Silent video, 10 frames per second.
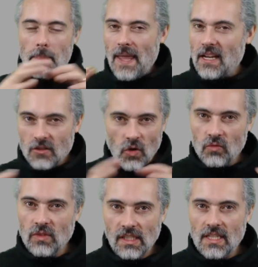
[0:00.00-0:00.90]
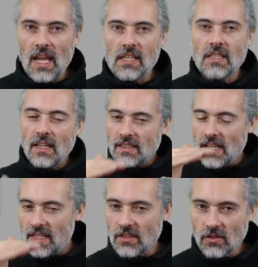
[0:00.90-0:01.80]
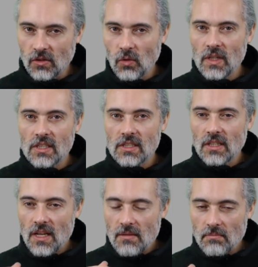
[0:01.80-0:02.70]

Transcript: That's not really testing, and that is the lowest